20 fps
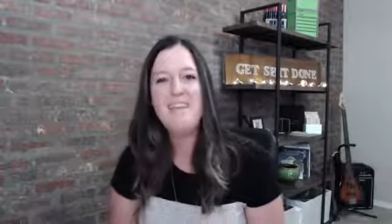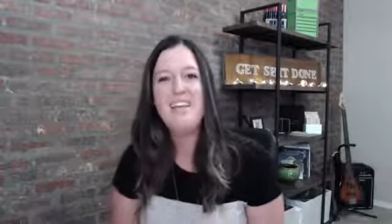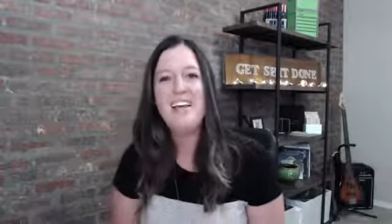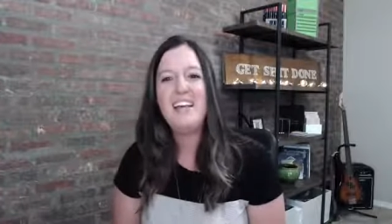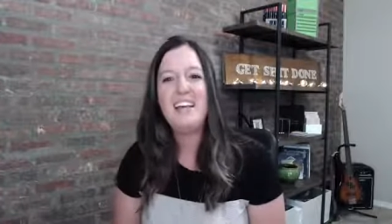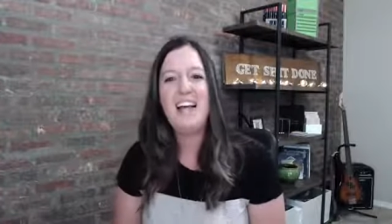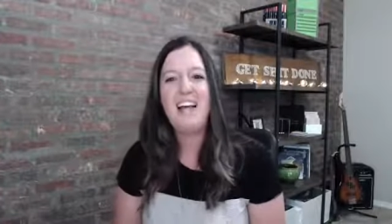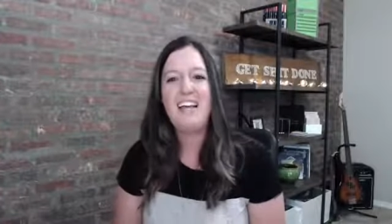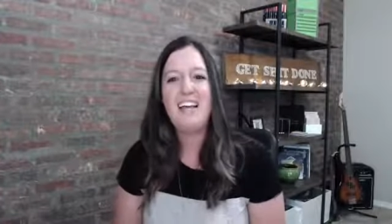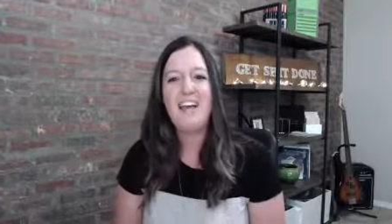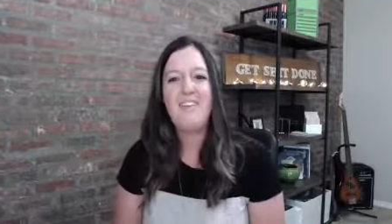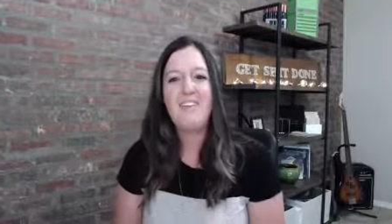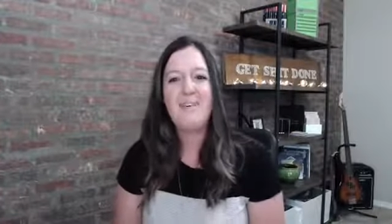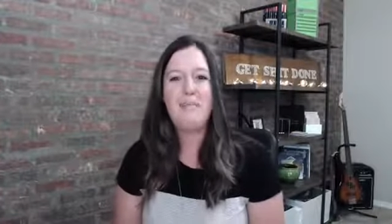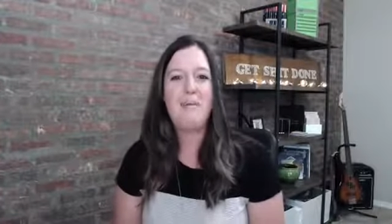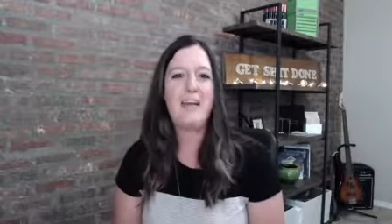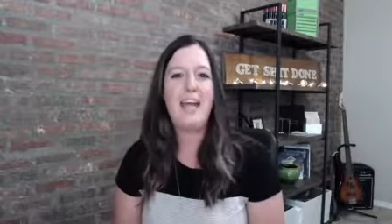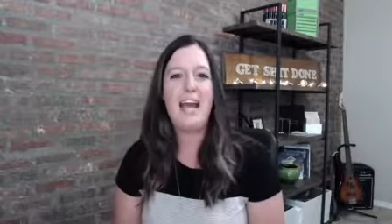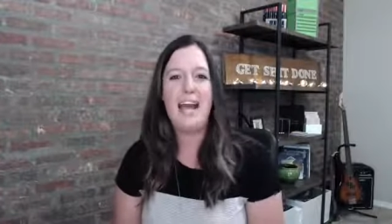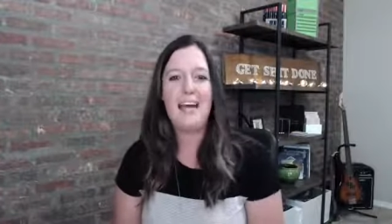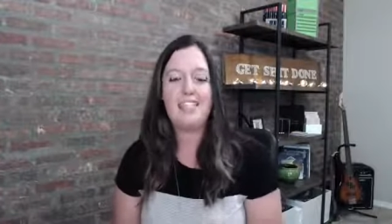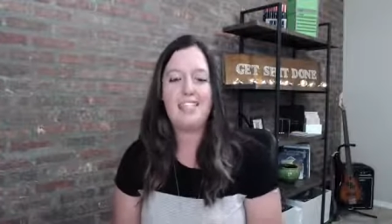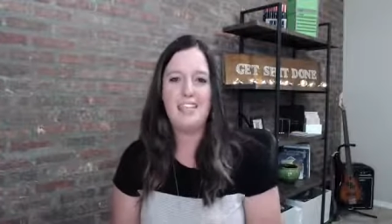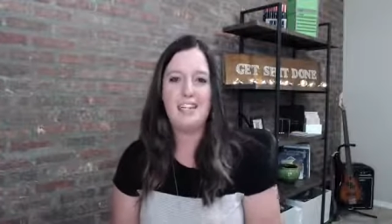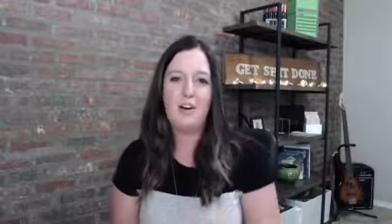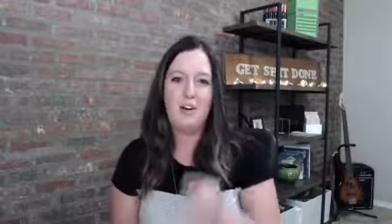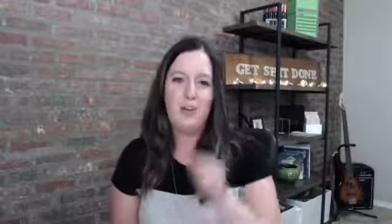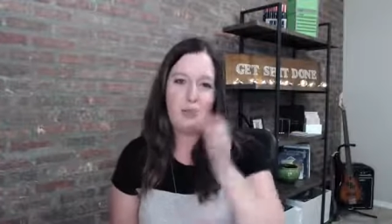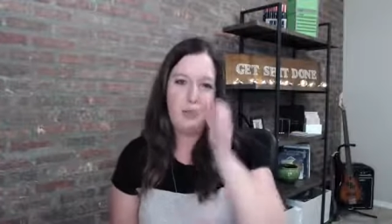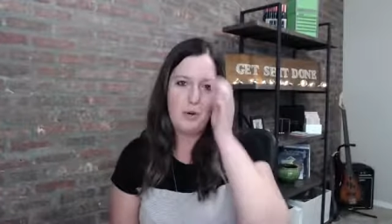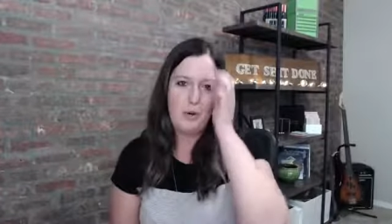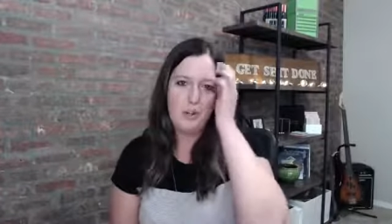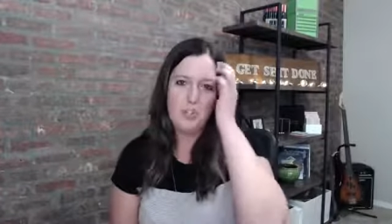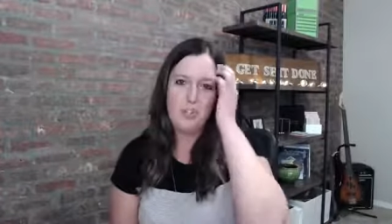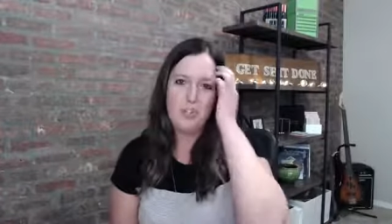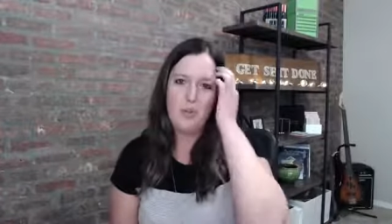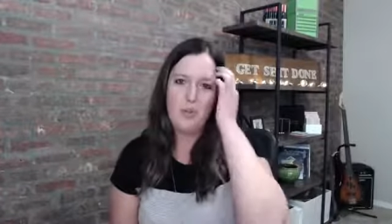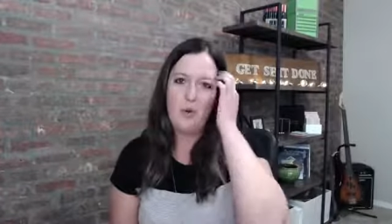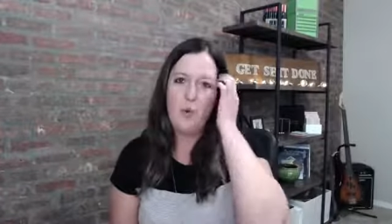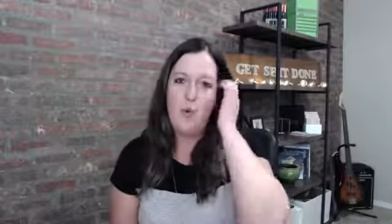Like everybody has their own
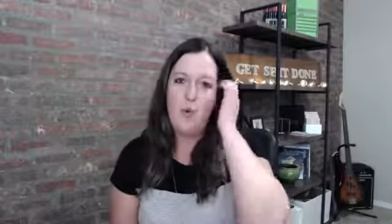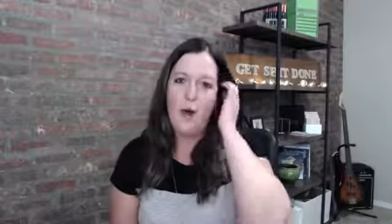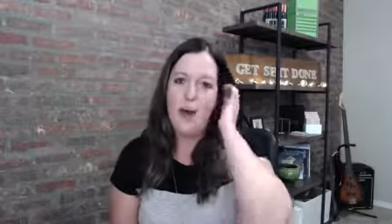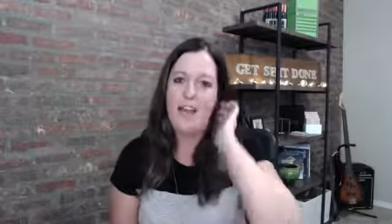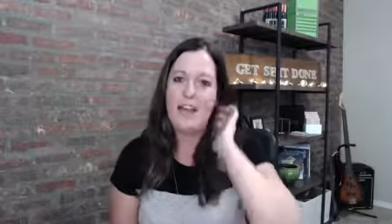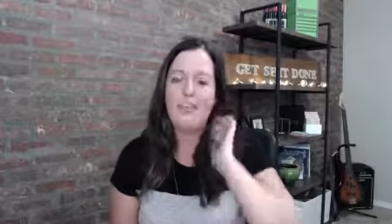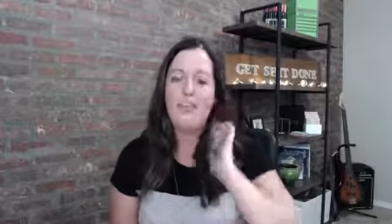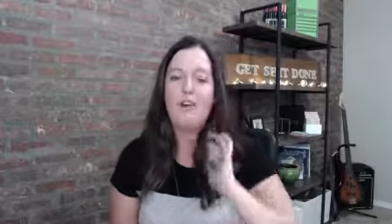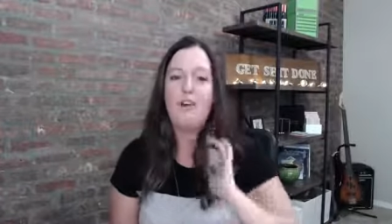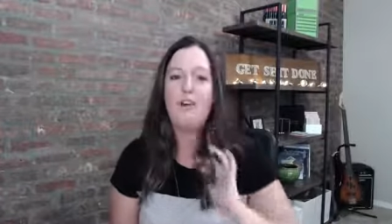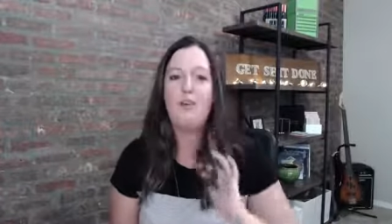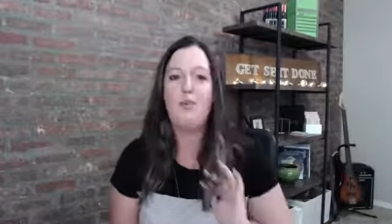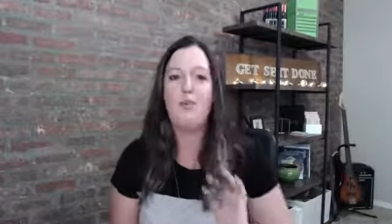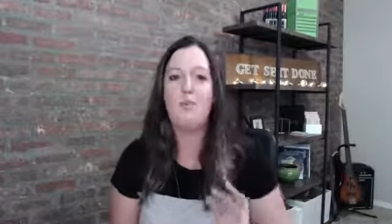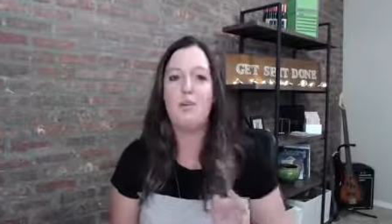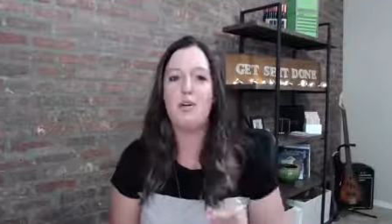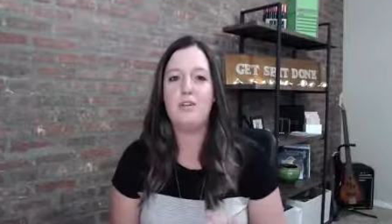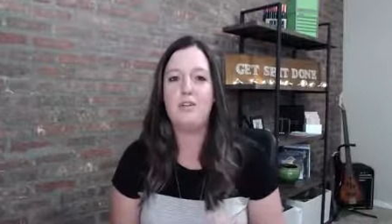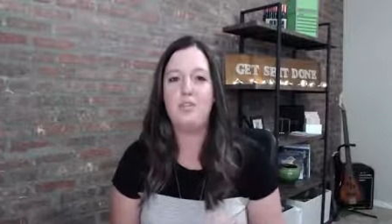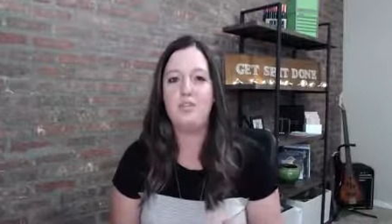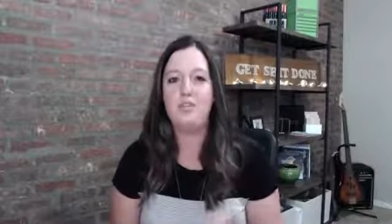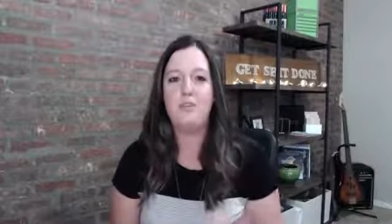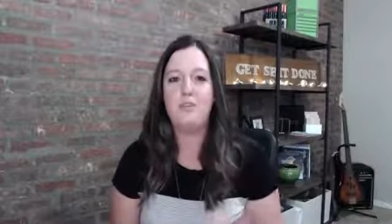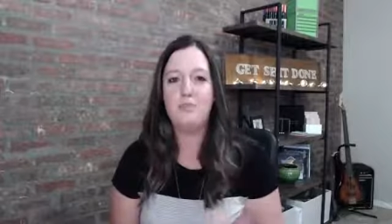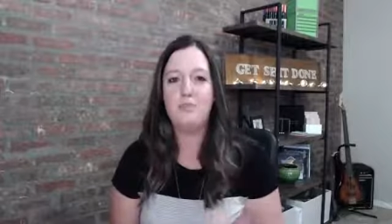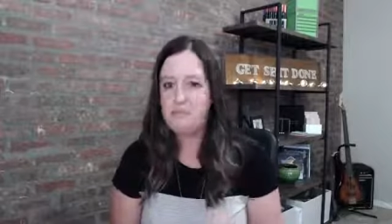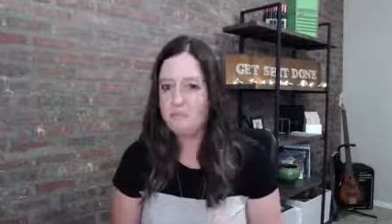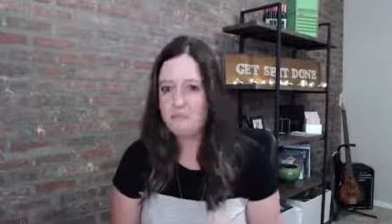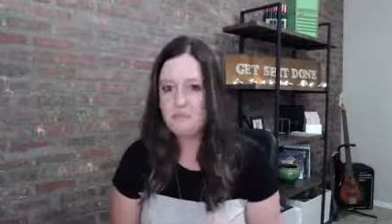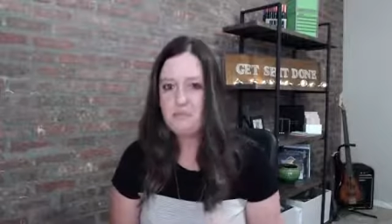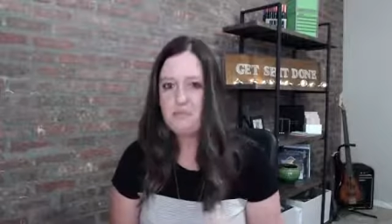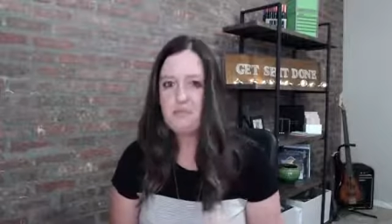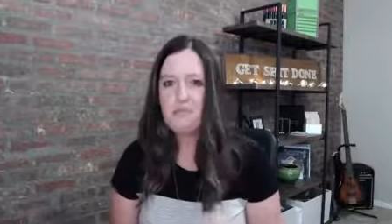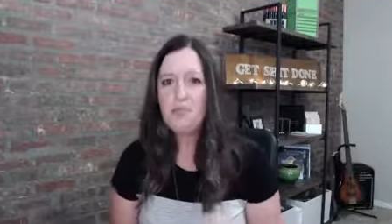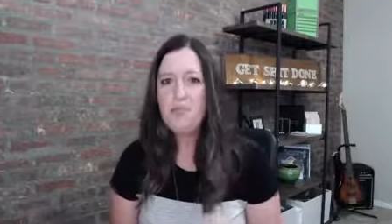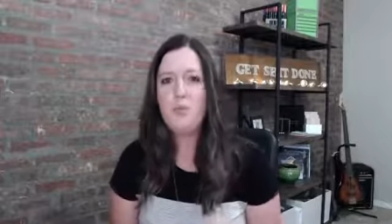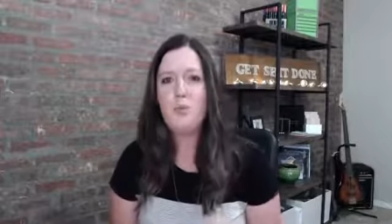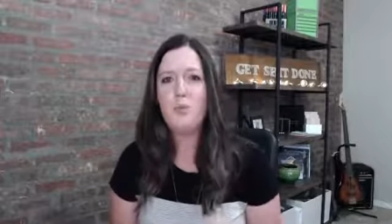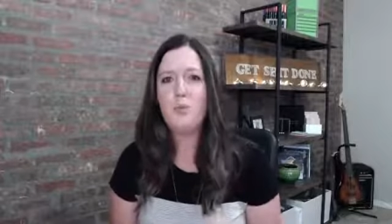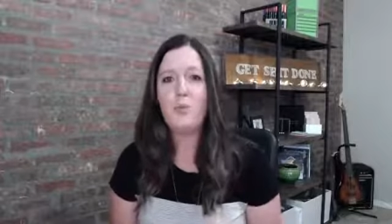personal why and their own personal
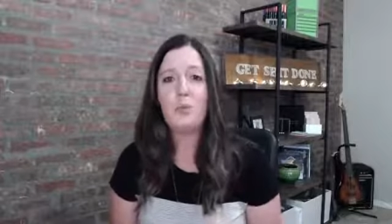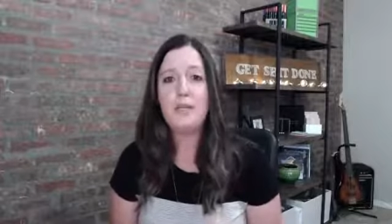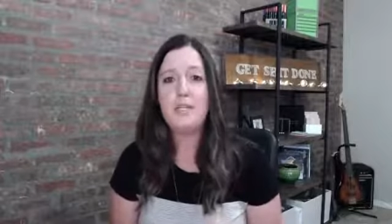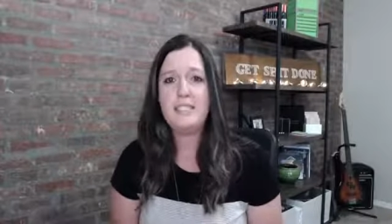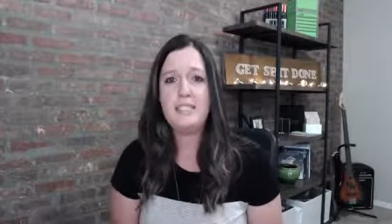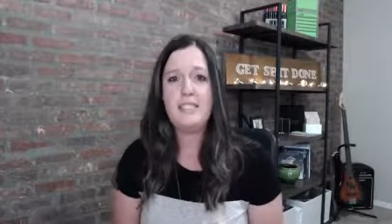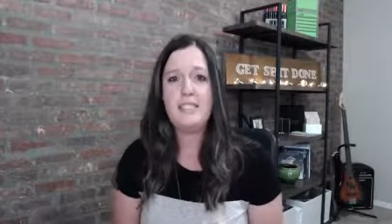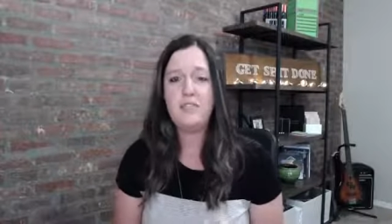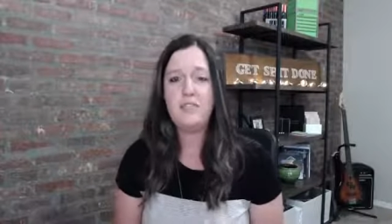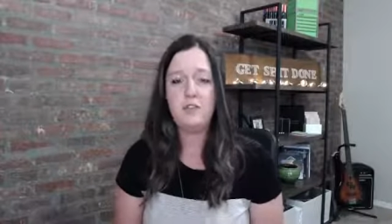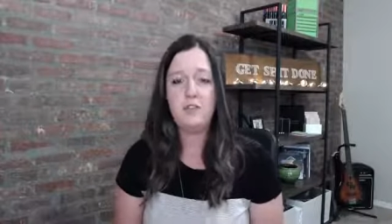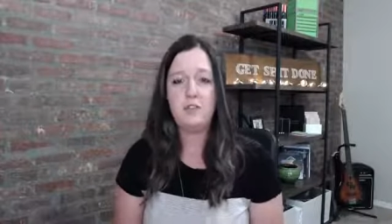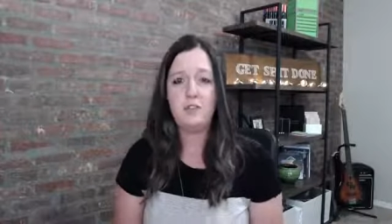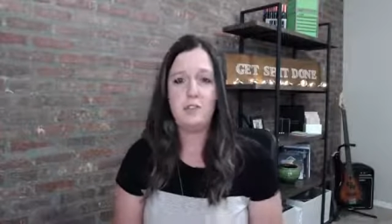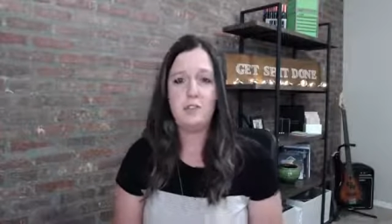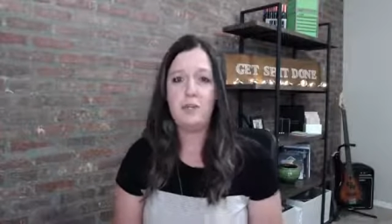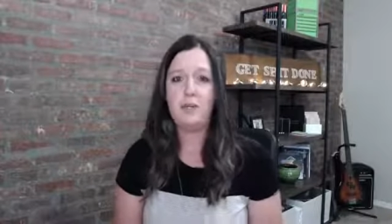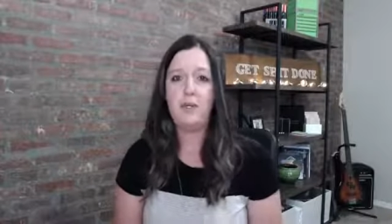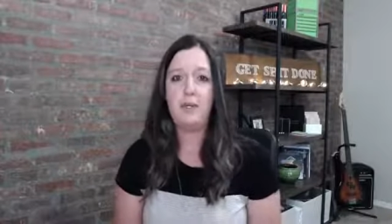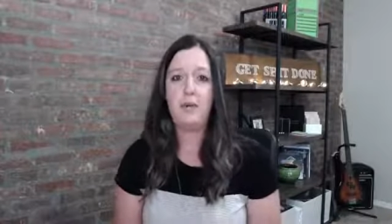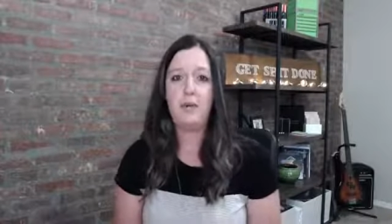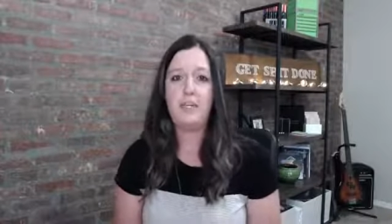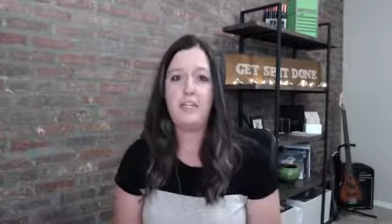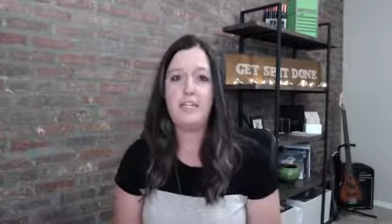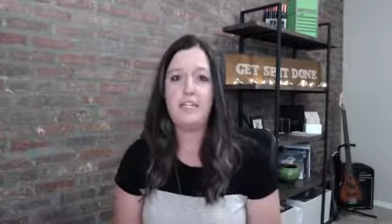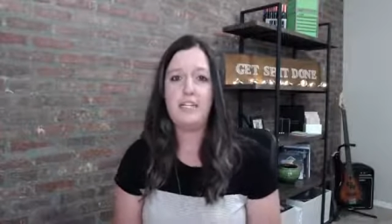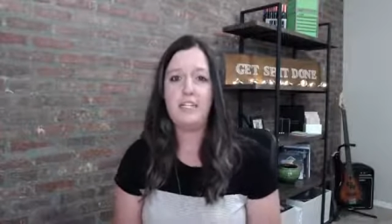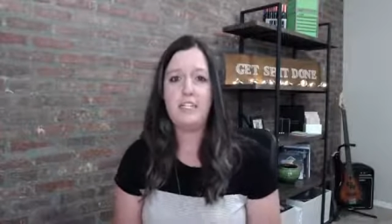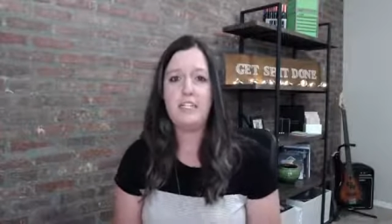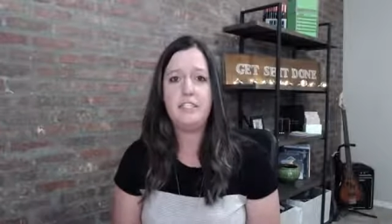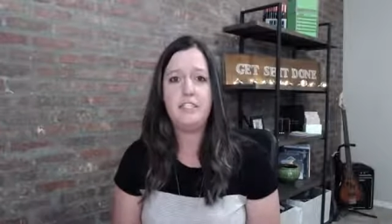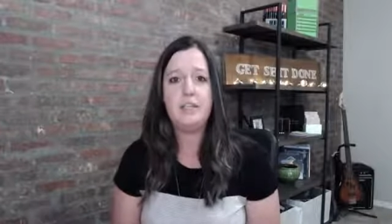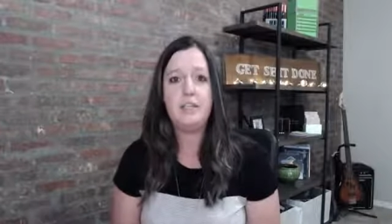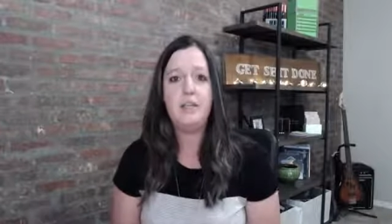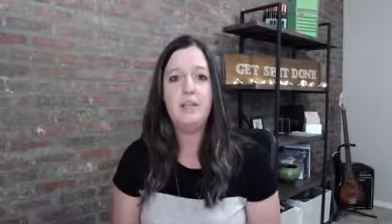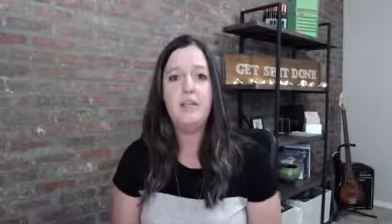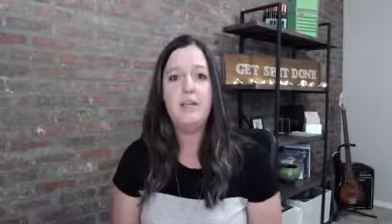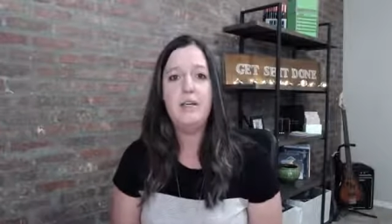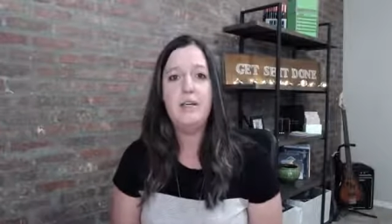reasons for doing what they do.